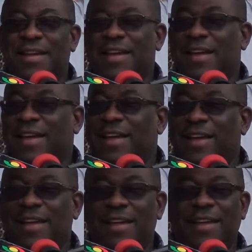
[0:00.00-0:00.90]

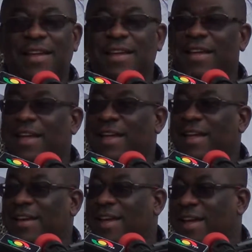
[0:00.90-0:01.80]

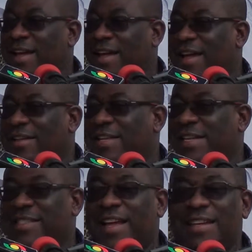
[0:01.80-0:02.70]
and
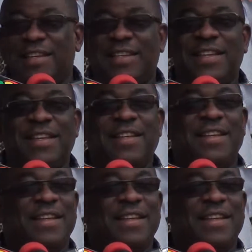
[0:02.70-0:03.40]
Tarzan leading